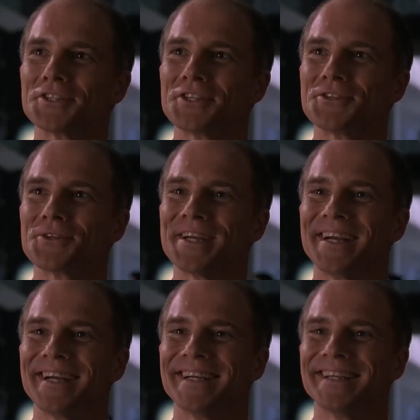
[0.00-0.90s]
Sounds
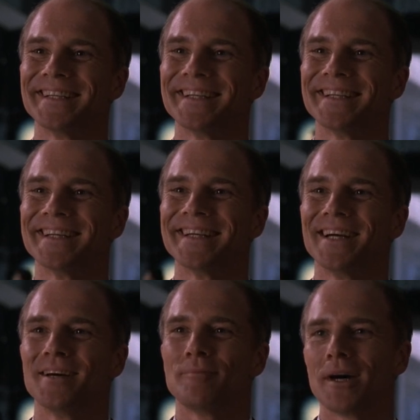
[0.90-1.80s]
intriguing,
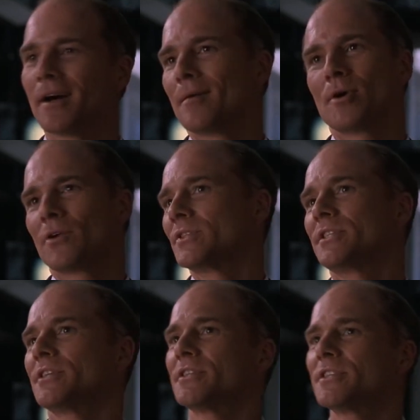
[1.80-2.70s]
but I'm
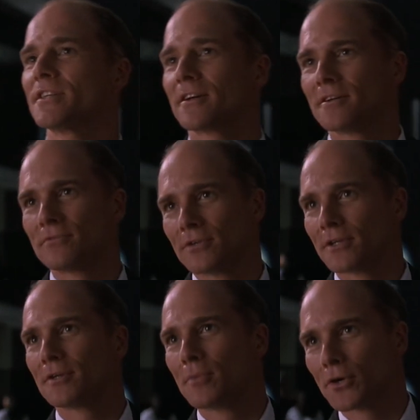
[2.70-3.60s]
always a sucker for
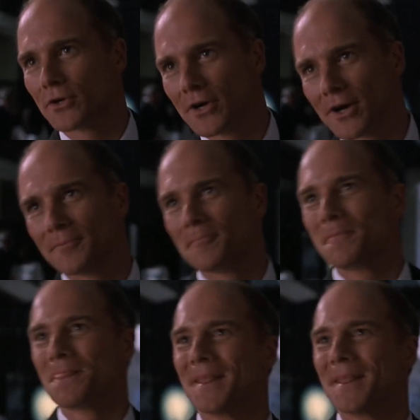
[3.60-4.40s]
a good murder yarn.